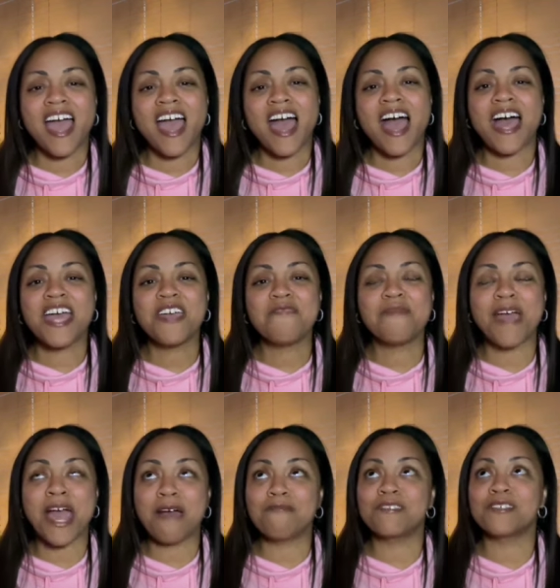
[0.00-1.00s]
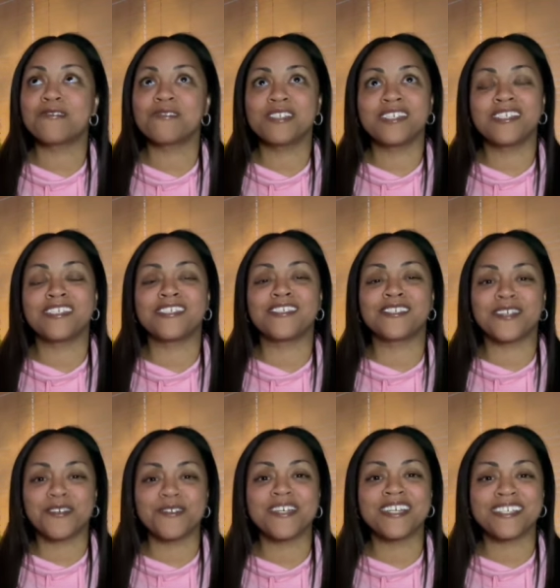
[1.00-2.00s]
I am absolutely
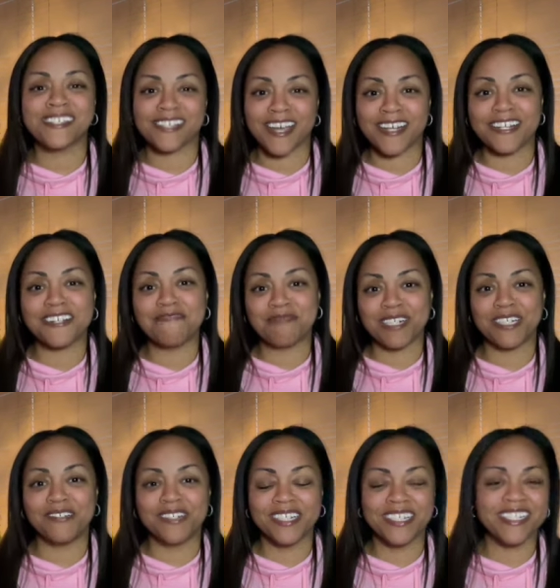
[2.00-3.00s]
so excited to be doing